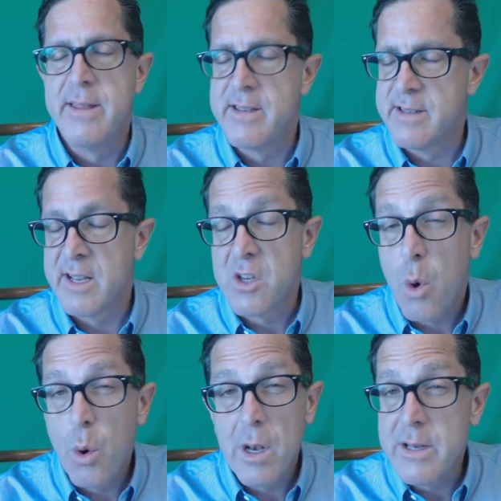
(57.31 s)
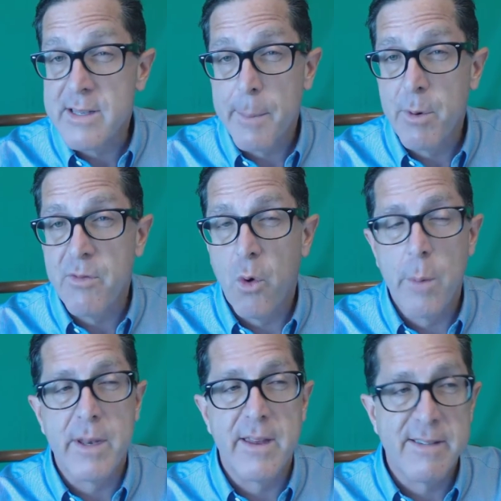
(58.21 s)
This is a totally separate
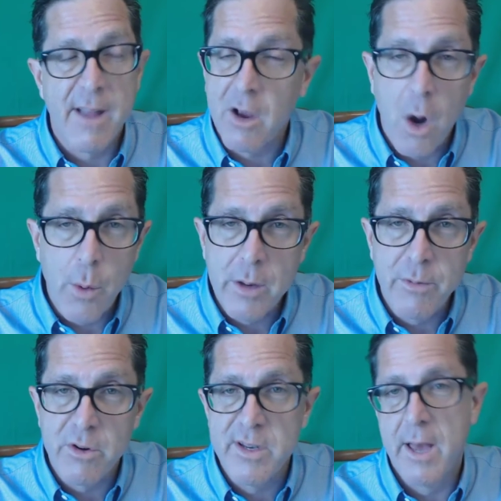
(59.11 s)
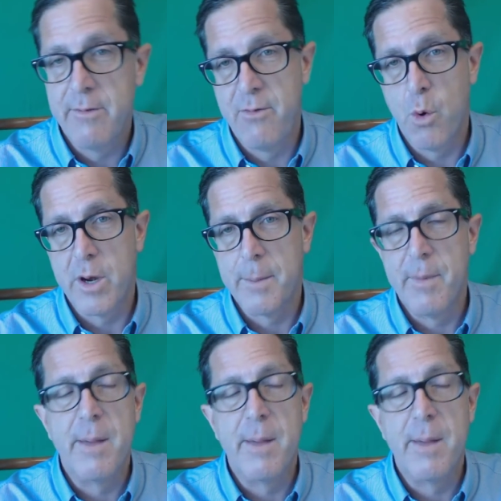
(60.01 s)
form. It does not go in with your 1040.